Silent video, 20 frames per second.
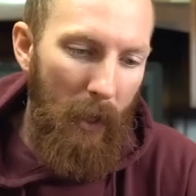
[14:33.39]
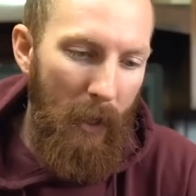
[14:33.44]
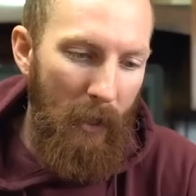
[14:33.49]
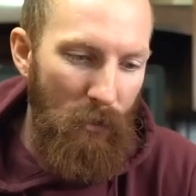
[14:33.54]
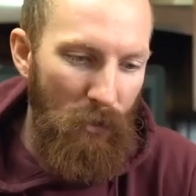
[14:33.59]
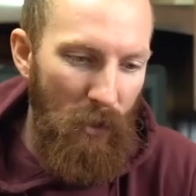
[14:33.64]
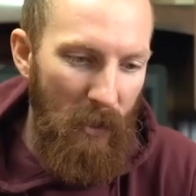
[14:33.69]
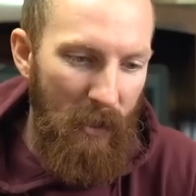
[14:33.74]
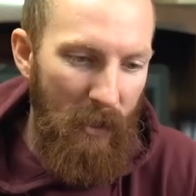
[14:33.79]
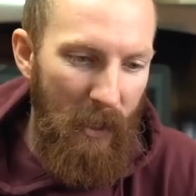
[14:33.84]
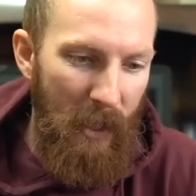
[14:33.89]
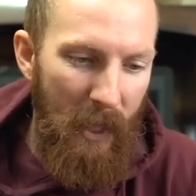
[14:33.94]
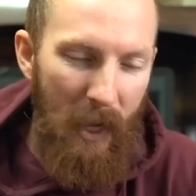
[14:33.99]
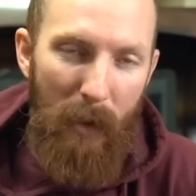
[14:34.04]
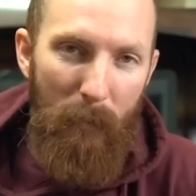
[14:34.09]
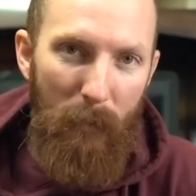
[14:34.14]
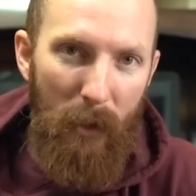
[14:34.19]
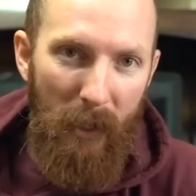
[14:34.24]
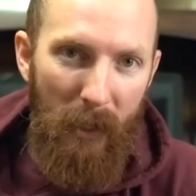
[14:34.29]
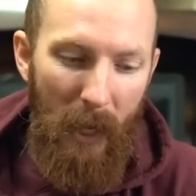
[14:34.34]
It's just the
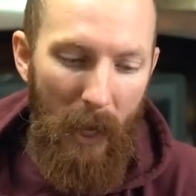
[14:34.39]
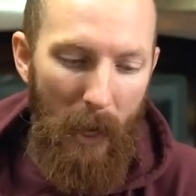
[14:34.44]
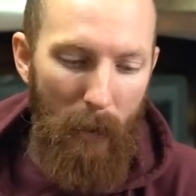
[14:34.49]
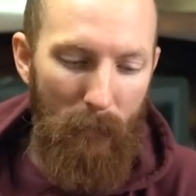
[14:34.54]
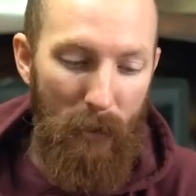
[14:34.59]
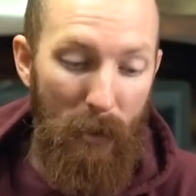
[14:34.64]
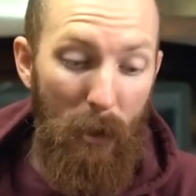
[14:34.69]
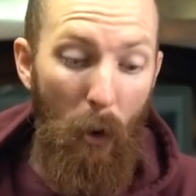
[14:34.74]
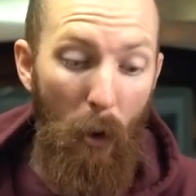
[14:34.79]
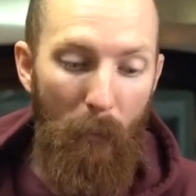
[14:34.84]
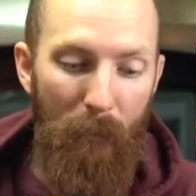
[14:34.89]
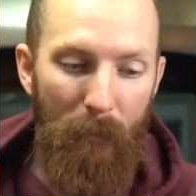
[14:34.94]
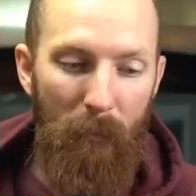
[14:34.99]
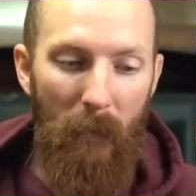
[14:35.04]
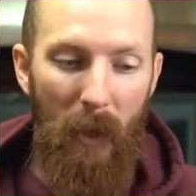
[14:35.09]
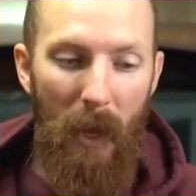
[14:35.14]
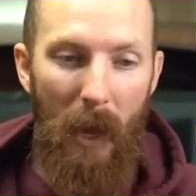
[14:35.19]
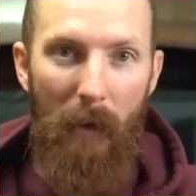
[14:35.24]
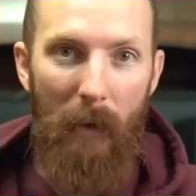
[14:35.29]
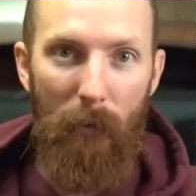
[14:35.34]
name of the game. So
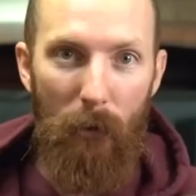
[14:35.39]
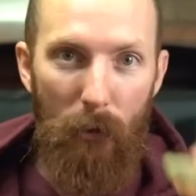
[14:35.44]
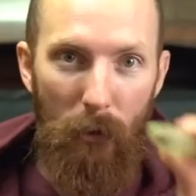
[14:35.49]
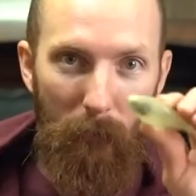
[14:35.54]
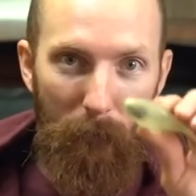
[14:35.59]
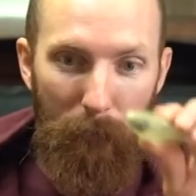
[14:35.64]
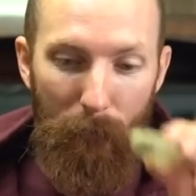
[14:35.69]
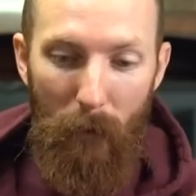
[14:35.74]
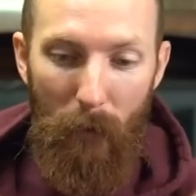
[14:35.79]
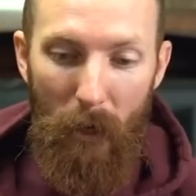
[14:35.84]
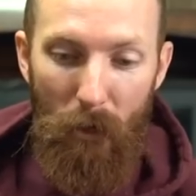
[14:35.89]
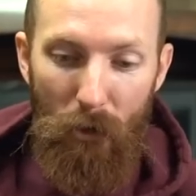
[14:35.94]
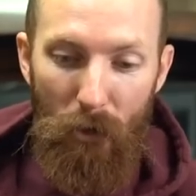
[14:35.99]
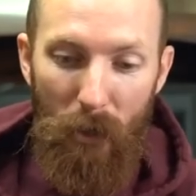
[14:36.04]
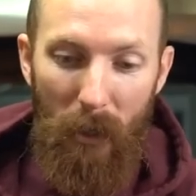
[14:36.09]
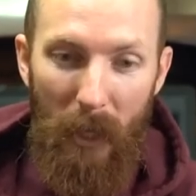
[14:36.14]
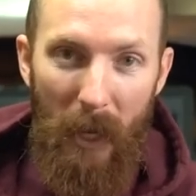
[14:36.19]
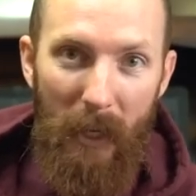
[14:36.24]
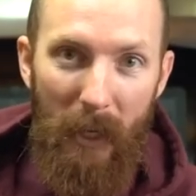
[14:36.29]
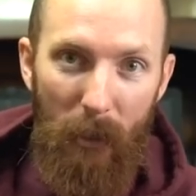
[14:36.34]
have it looking
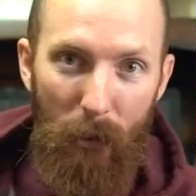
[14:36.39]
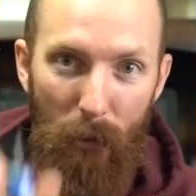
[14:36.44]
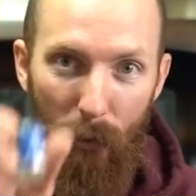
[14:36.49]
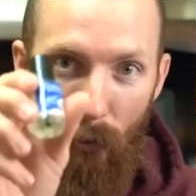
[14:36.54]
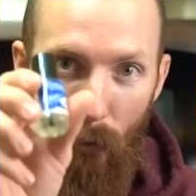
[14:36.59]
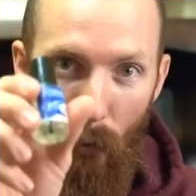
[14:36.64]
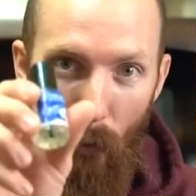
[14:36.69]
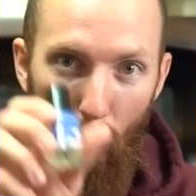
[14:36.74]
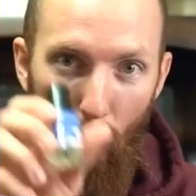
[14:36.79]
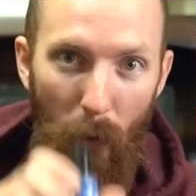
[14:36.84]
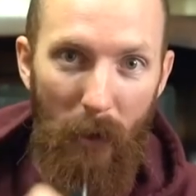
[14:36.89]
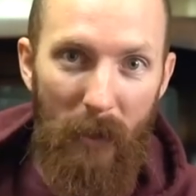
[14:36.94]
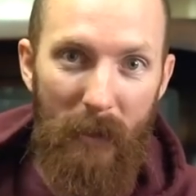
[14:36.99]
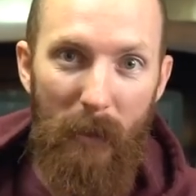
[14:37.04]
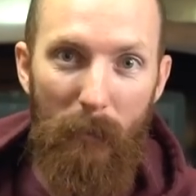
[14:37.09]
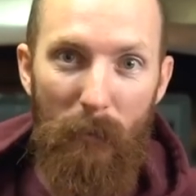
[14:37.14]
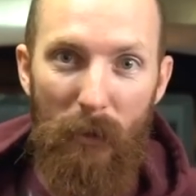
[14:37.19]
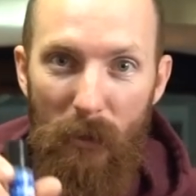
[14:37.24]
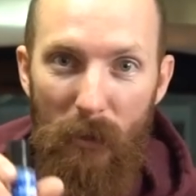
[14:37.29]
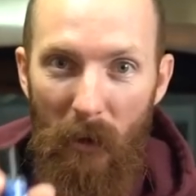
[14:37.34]
fresh, like new, with
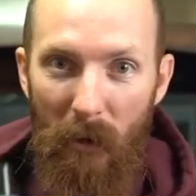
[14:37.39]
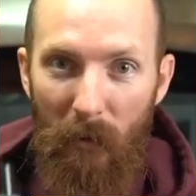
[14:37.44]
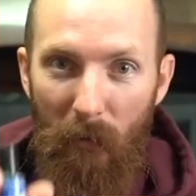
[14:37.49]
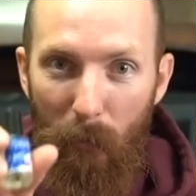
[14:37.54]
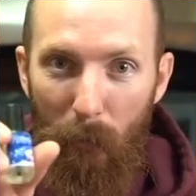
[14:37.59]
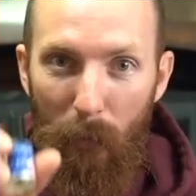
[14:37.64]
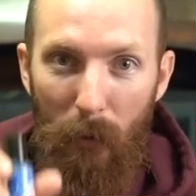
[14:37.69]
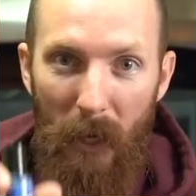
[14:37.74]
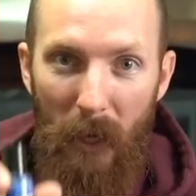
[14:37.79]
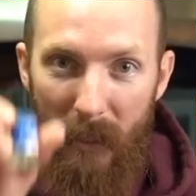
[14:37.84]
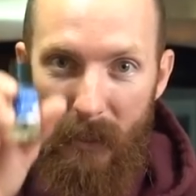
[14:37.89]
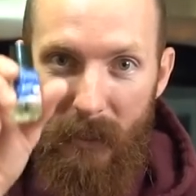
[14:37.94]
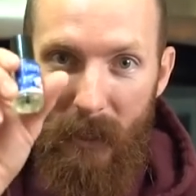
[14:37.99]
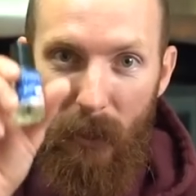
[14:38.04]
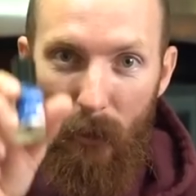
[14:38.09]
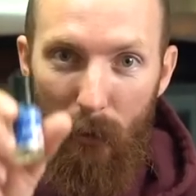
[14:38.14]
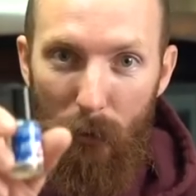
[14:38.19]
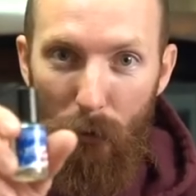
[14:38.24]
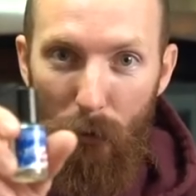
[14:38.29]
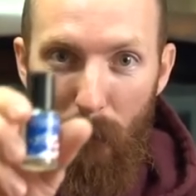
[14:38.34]
some soft
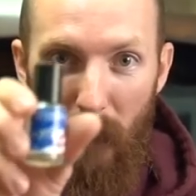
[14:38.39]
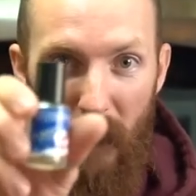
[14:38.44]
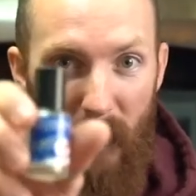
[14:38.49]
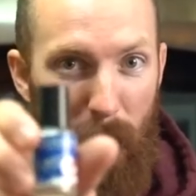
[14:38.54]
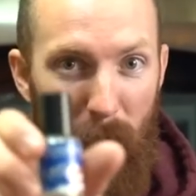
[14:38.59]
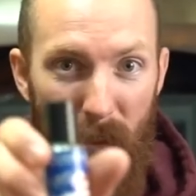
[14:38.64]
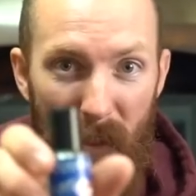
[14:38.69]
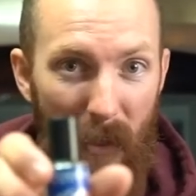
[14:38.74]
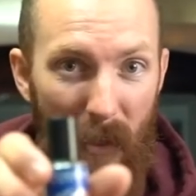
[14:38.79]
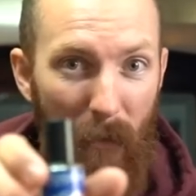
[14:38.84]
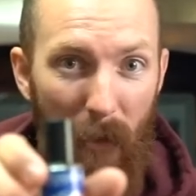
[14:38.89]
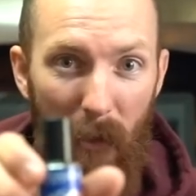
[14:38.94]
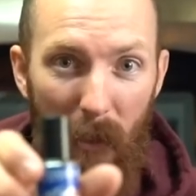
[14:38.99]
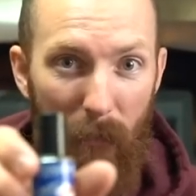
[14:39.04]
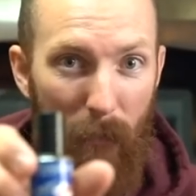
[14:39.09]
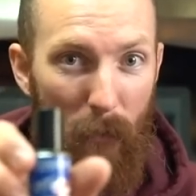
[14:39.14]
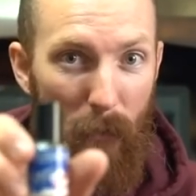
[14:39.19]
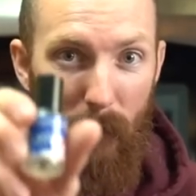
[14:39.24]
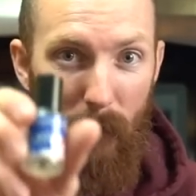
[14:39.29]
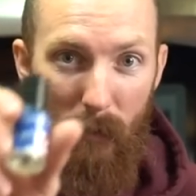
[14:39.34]
plastic glue made specifically
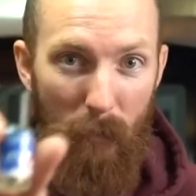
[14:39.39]
for